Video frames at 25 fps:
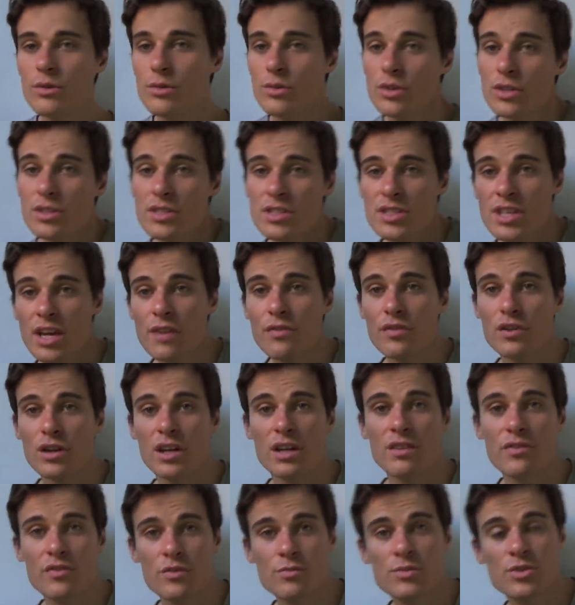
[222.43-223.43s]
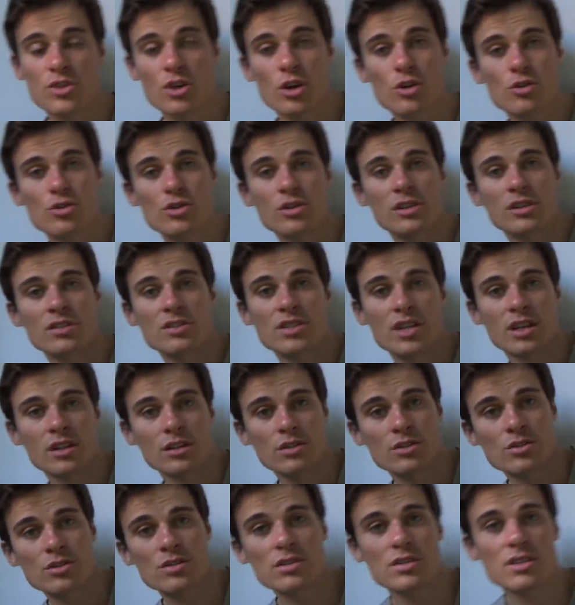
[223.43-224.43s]
Well, it's definitely from social
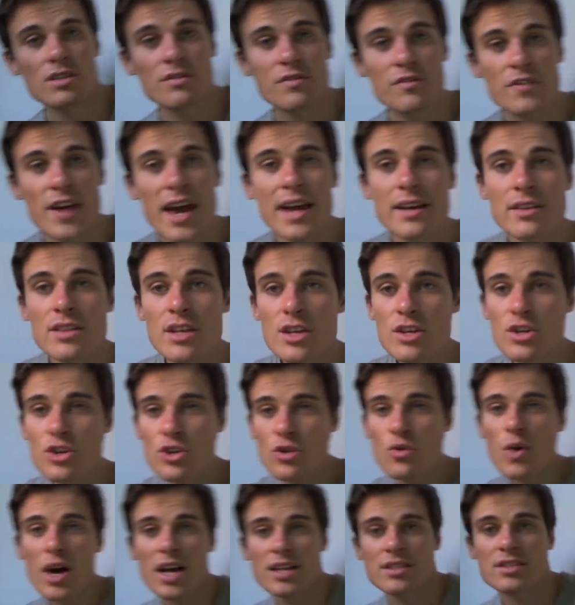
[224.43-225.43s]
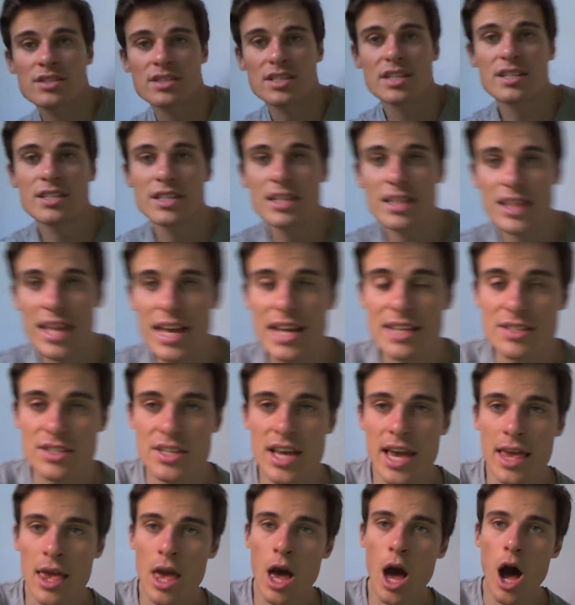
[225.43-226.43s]
intelligence. The fact that you are sitting there
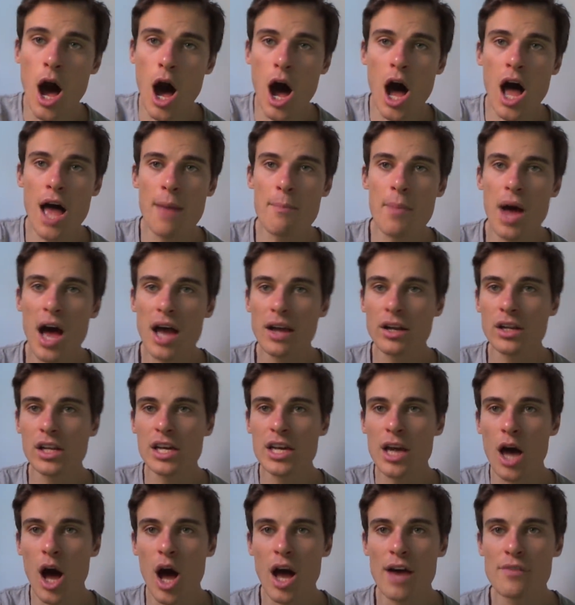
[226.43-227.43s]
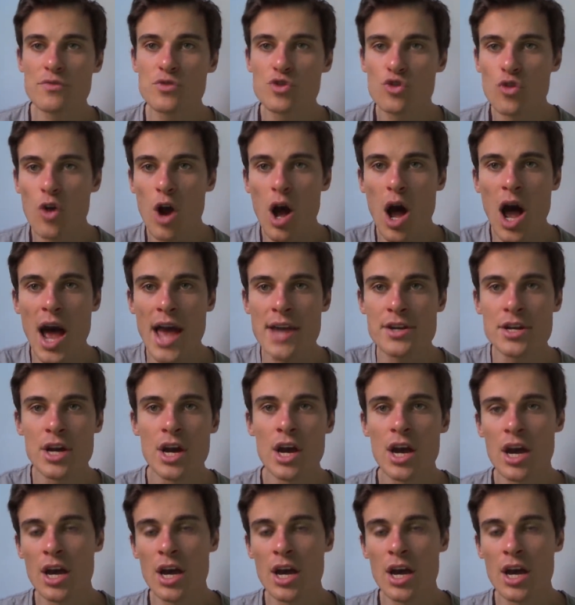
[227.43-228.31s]
saying, I'm ugly, I've tried,